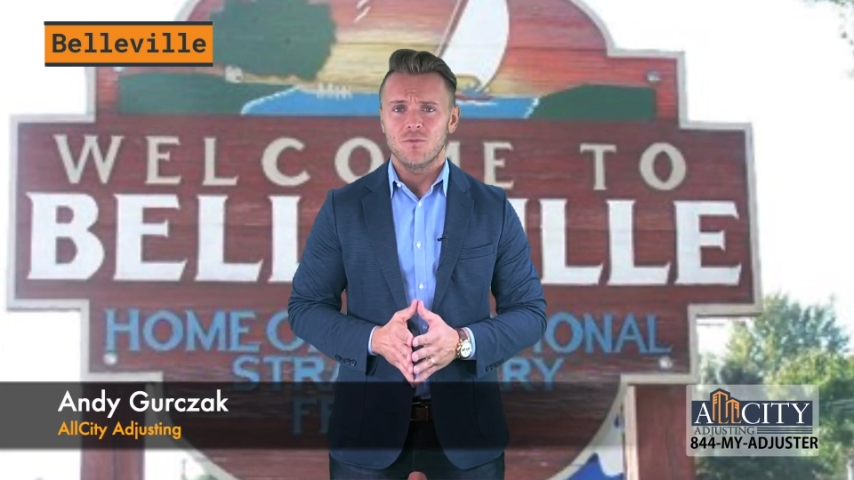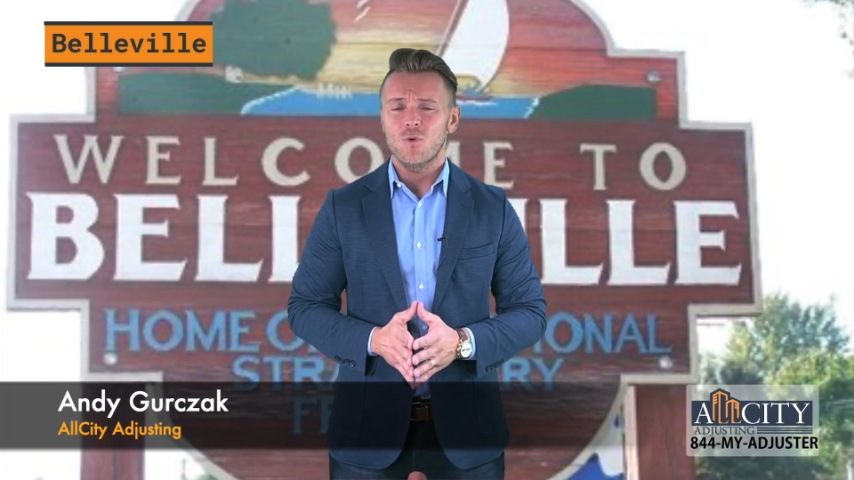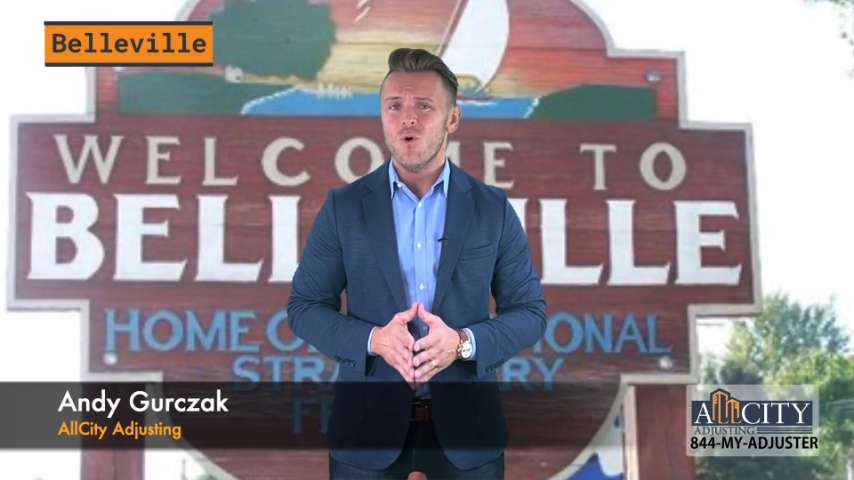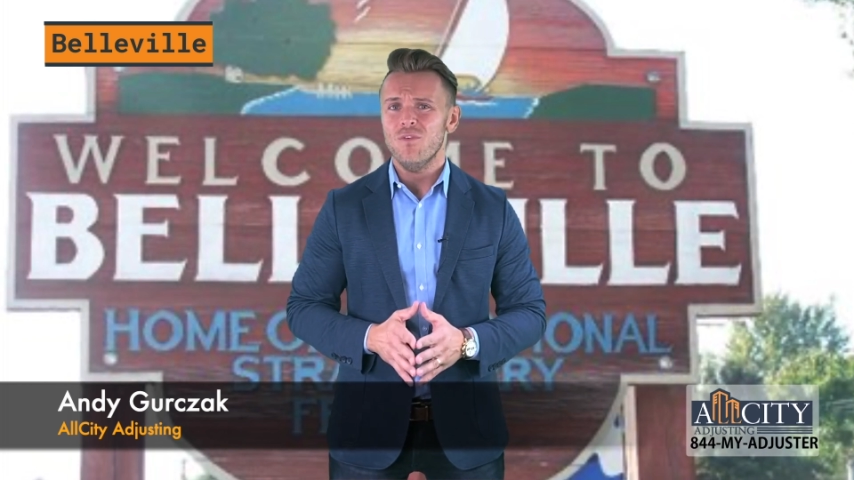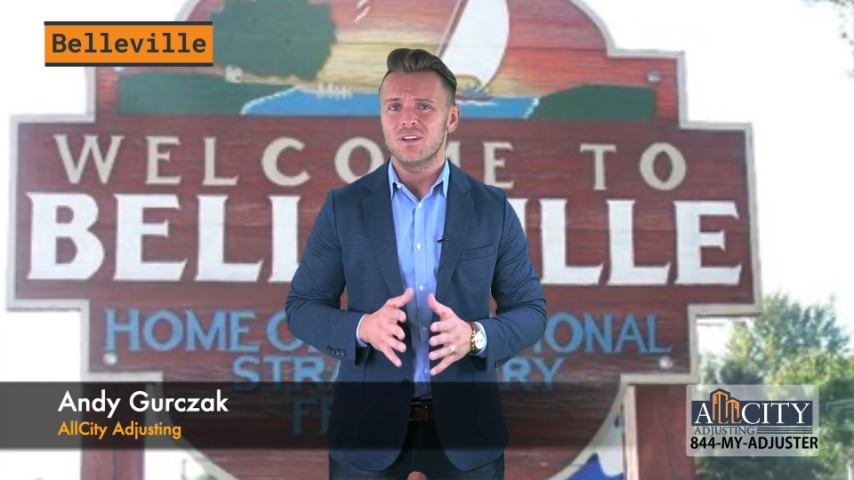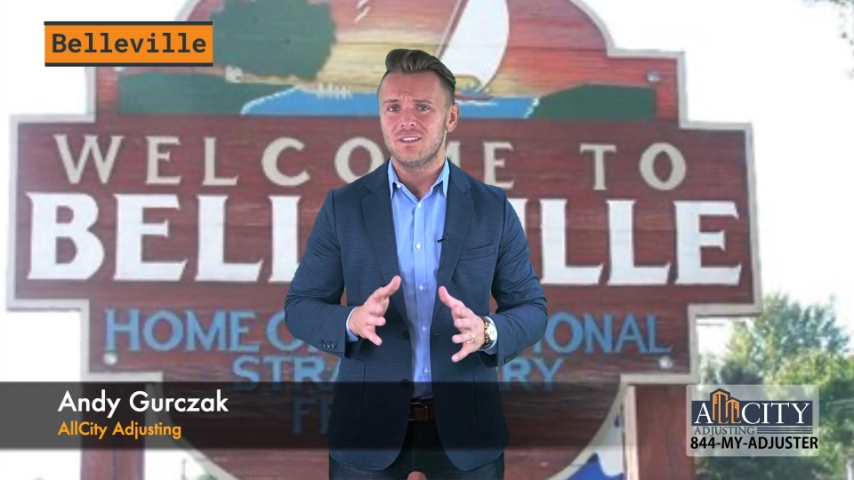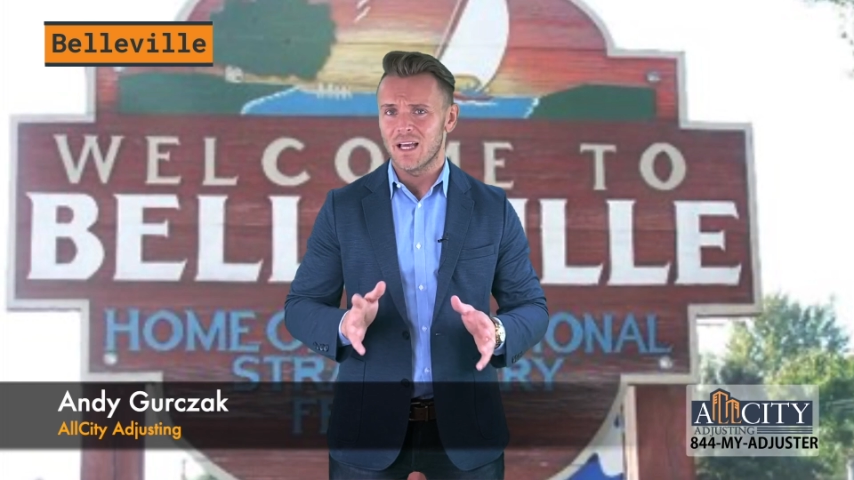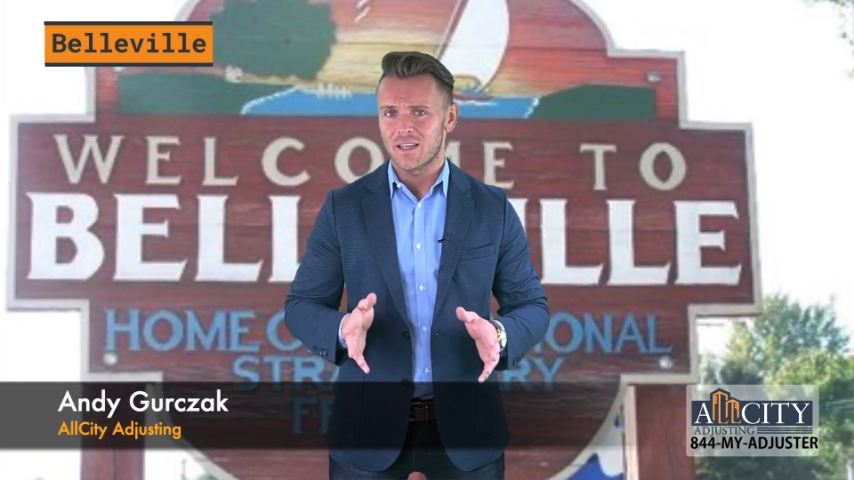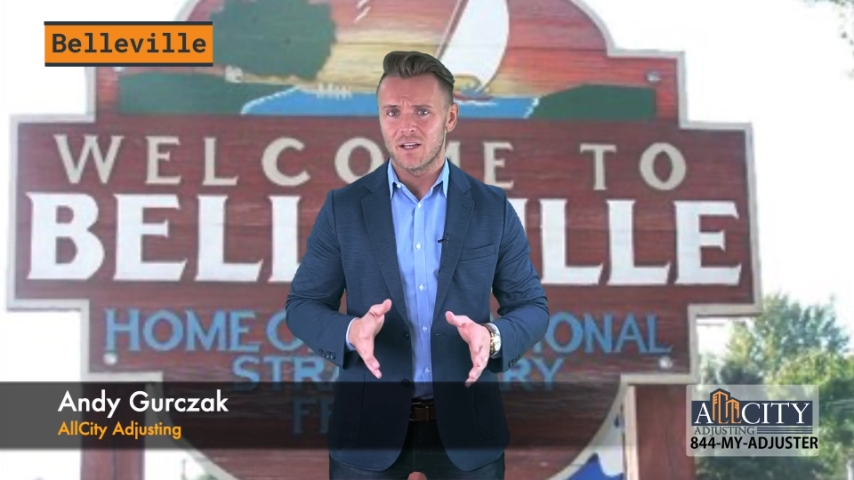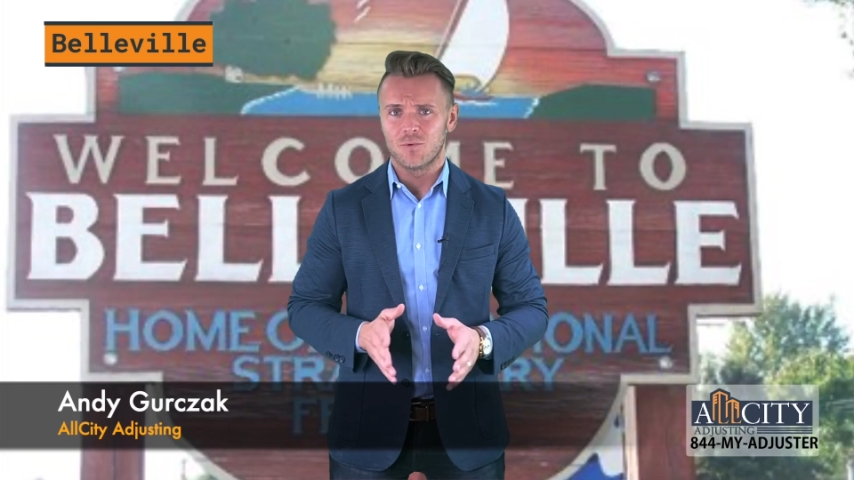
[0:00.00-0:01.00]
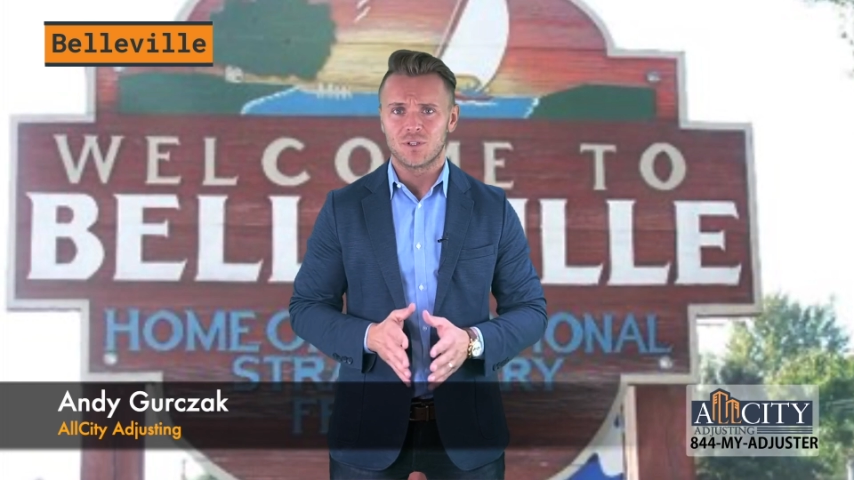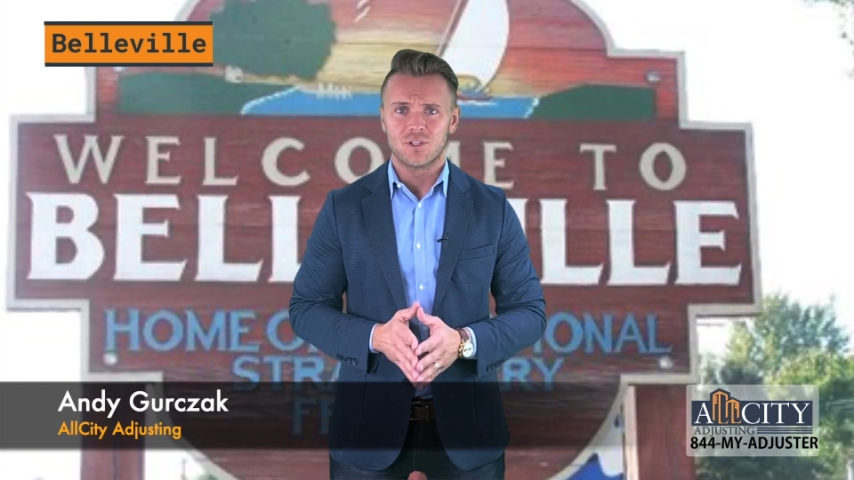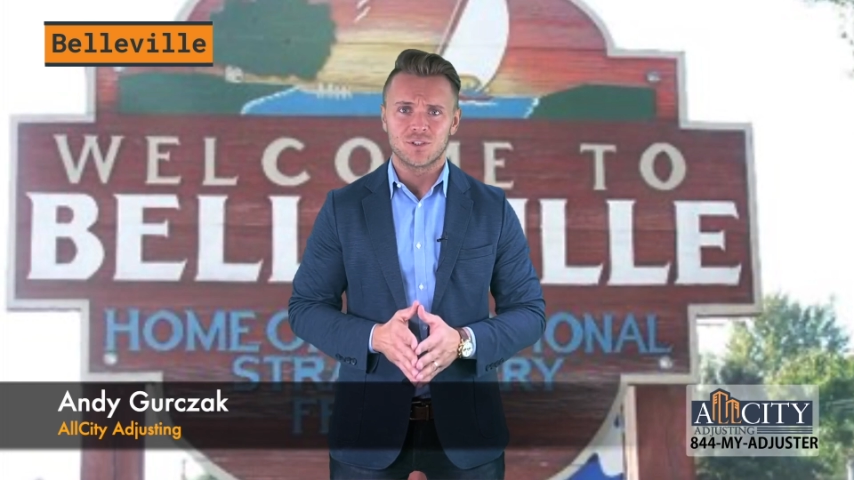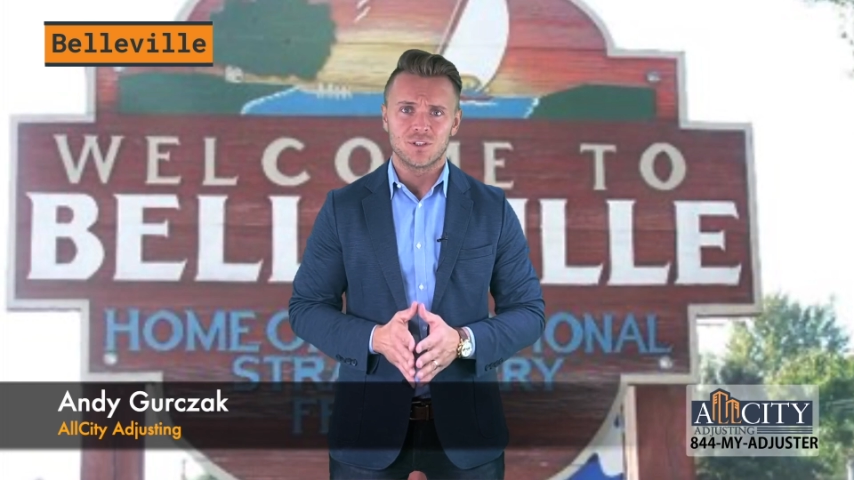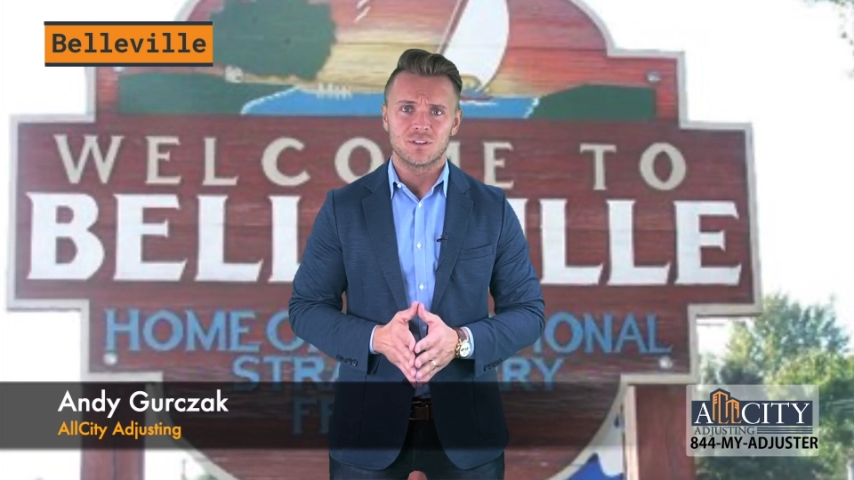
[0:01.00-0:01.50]
for over a decade with their
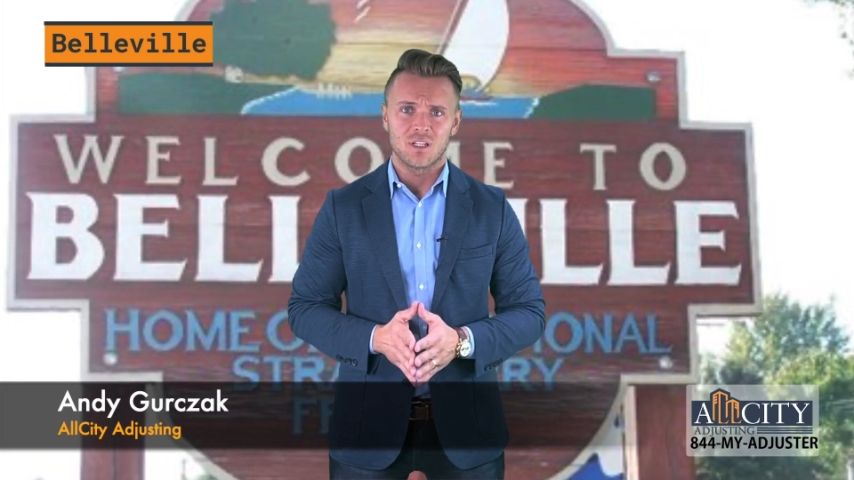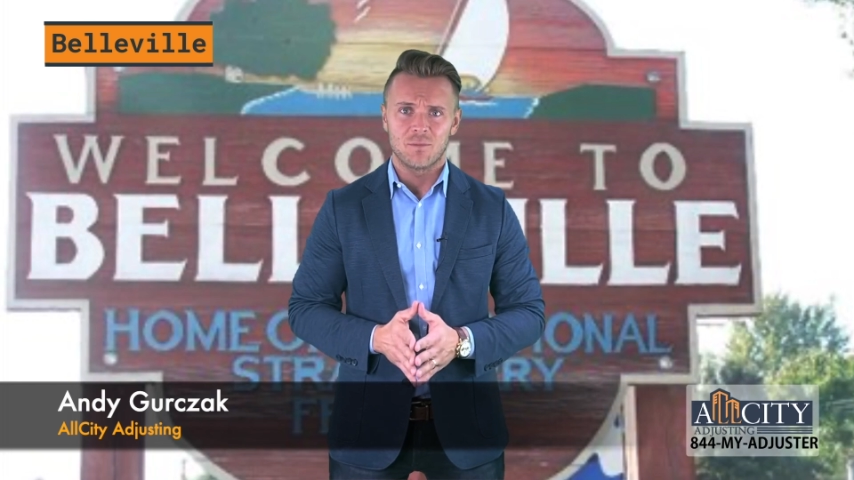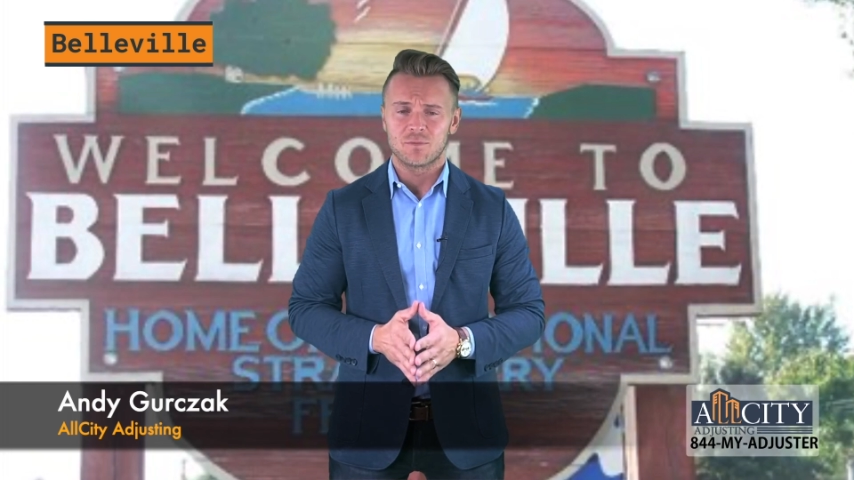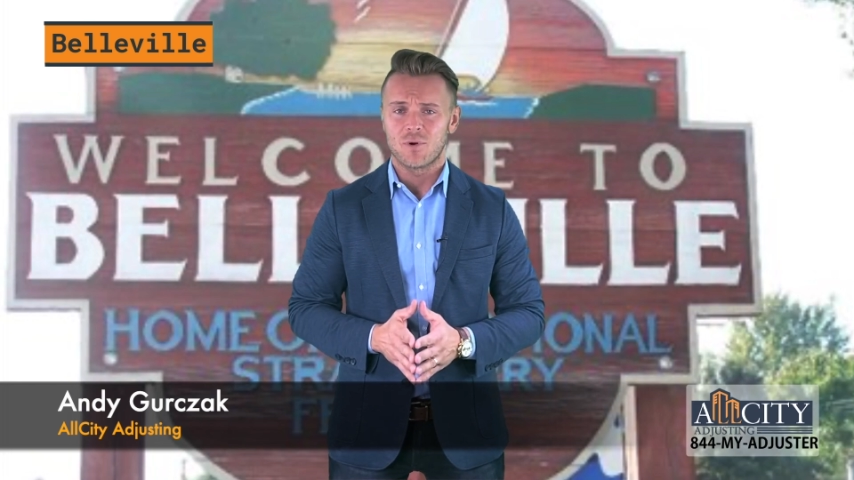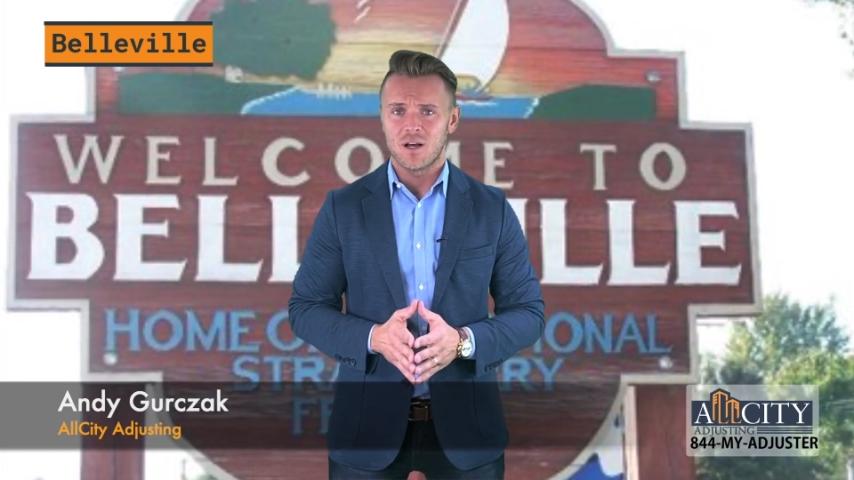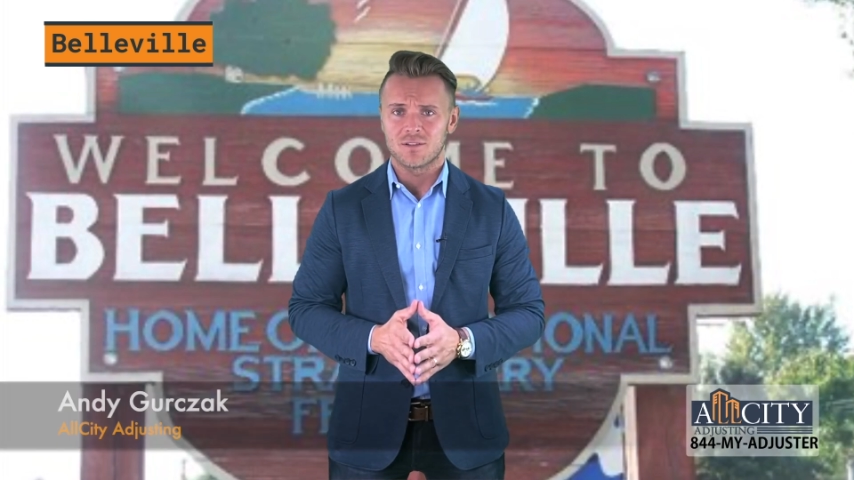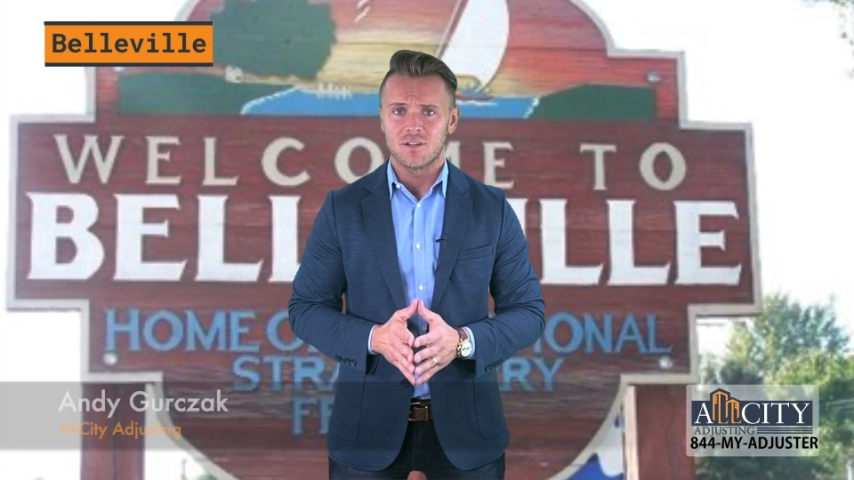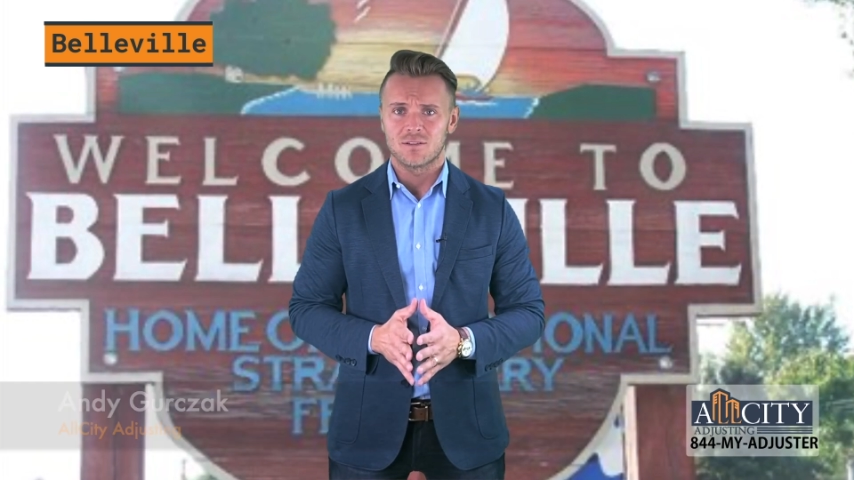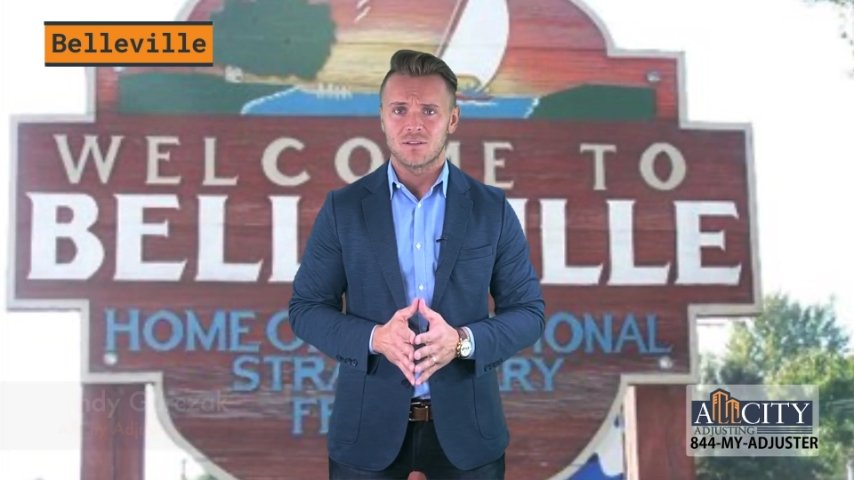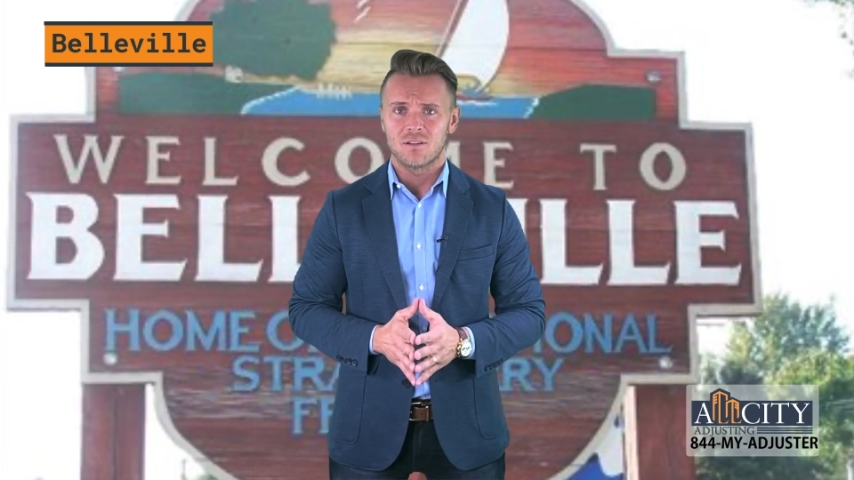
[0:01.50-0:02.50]
insurance claims process.